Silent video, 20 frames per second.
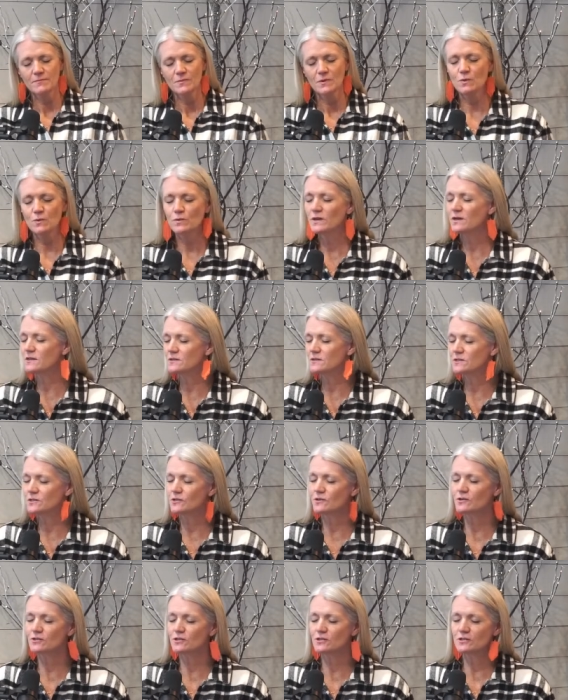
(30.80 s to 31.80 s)
That we could
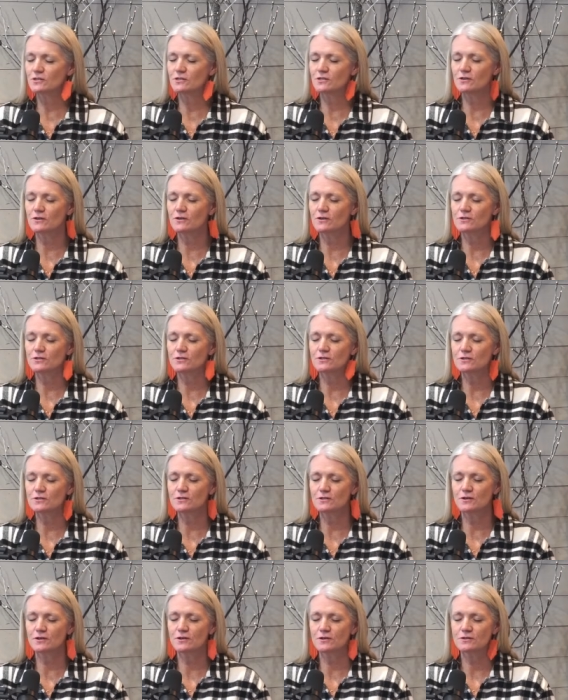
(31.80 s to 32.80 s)
search and search and
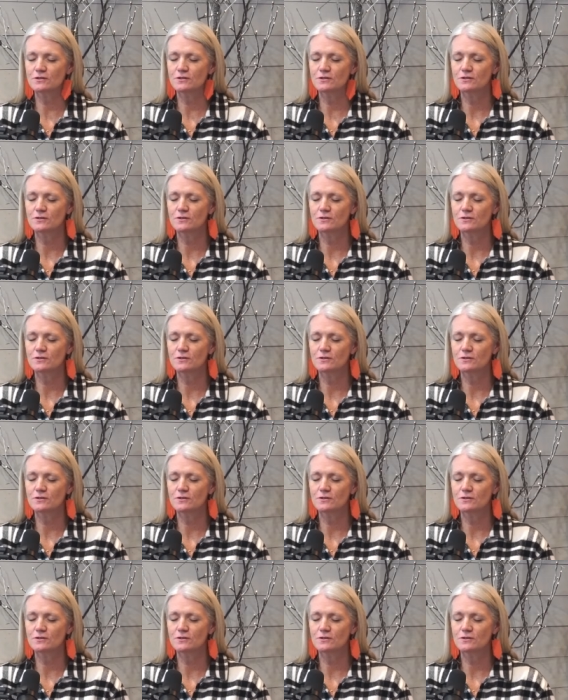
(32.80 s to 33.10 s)
search